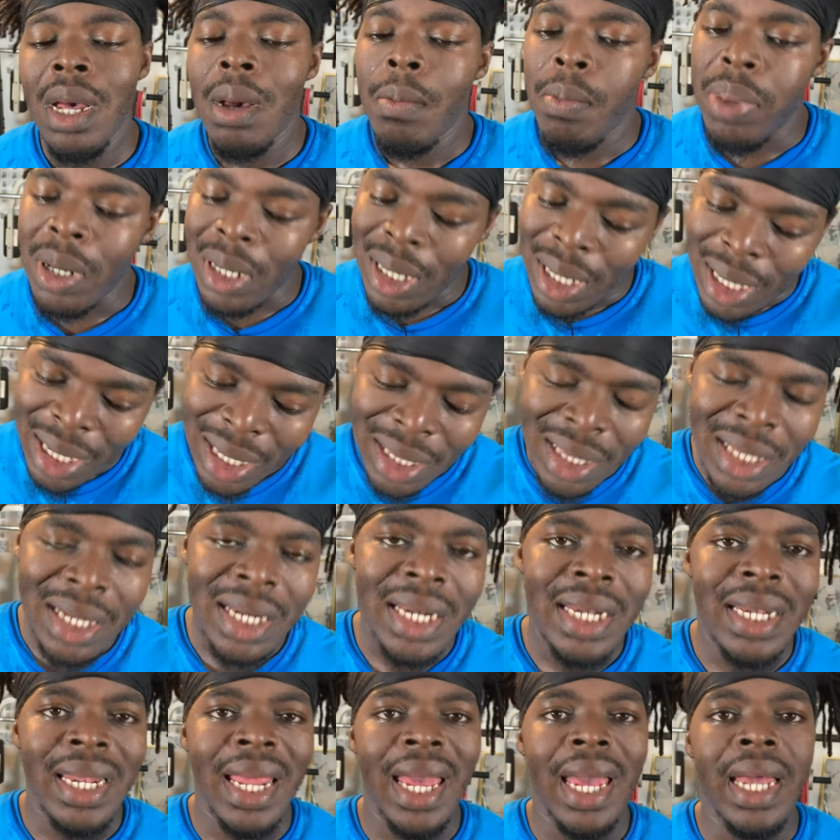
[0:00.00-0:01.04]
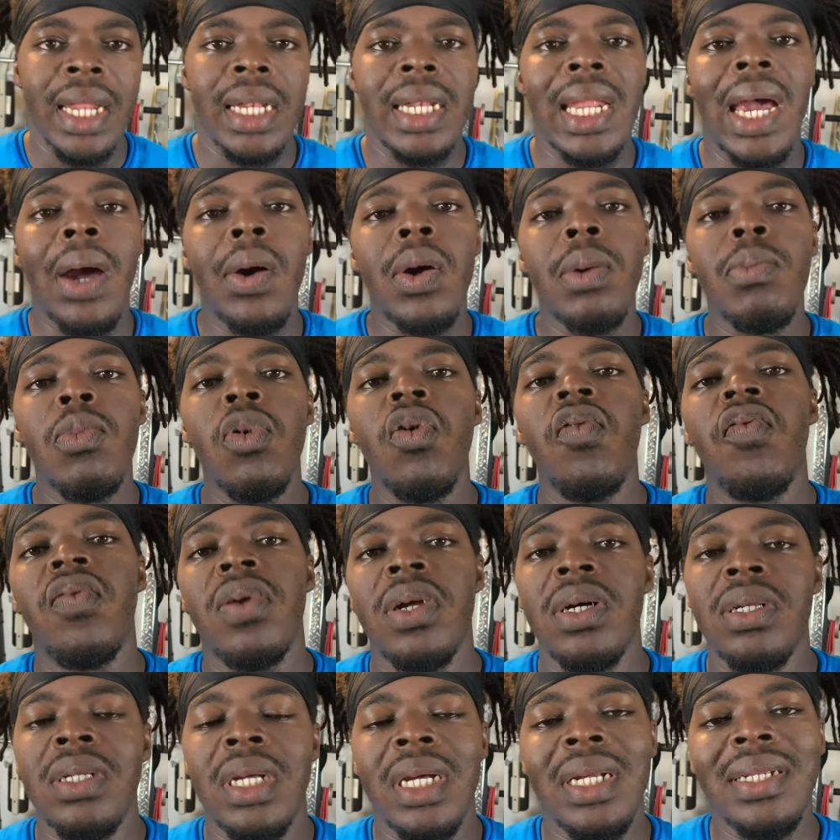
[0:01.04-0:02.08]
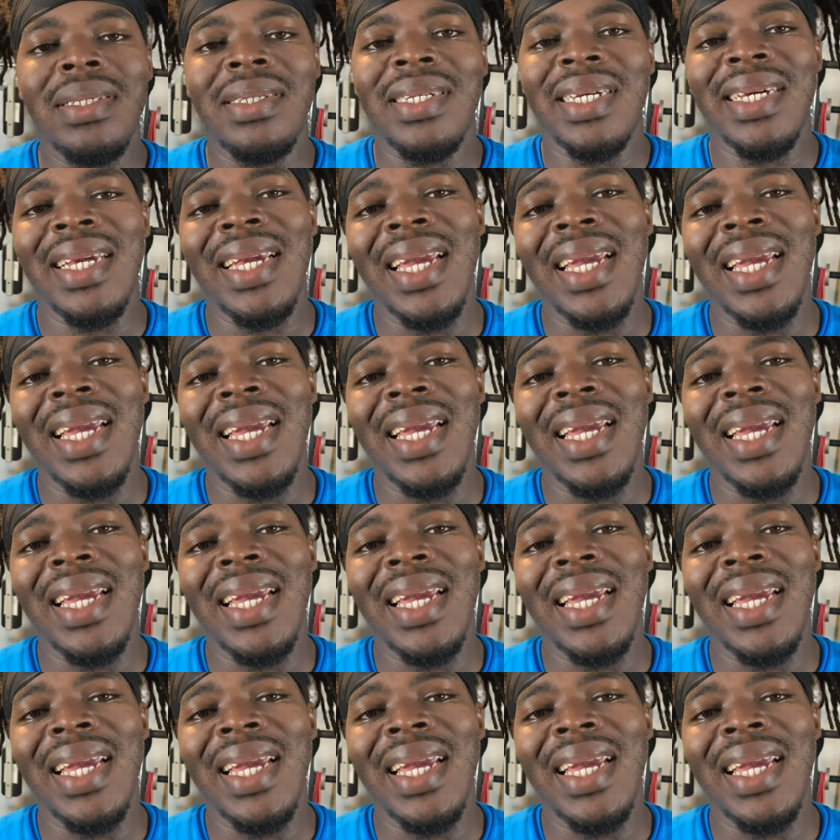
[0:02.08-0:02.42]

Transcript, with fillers: But other than that, now we're moving on into